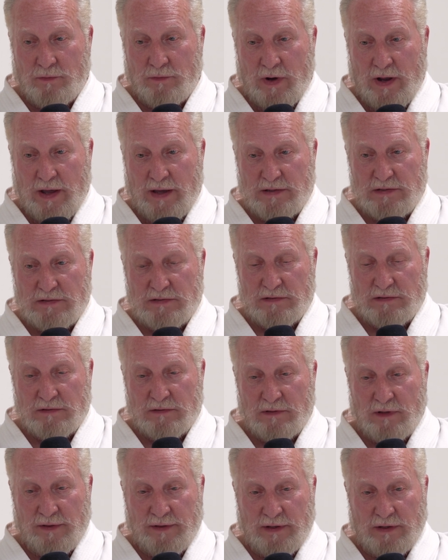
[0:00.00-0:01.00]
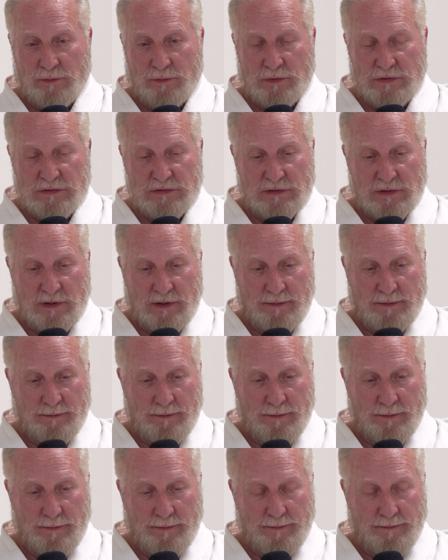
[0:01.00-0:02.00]
ranks, I think it was
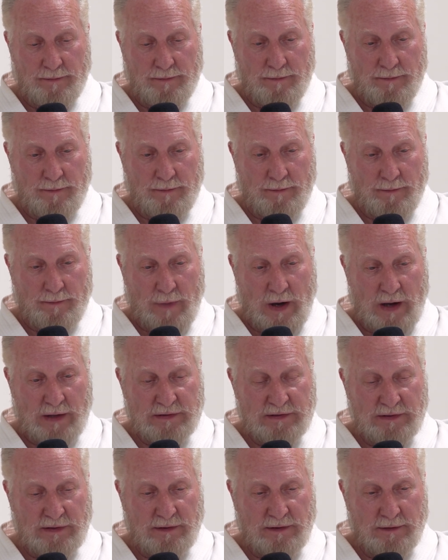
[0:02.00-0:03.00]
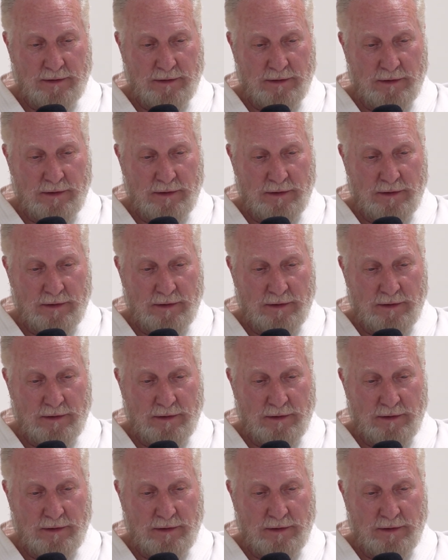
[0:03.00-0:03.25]
Monty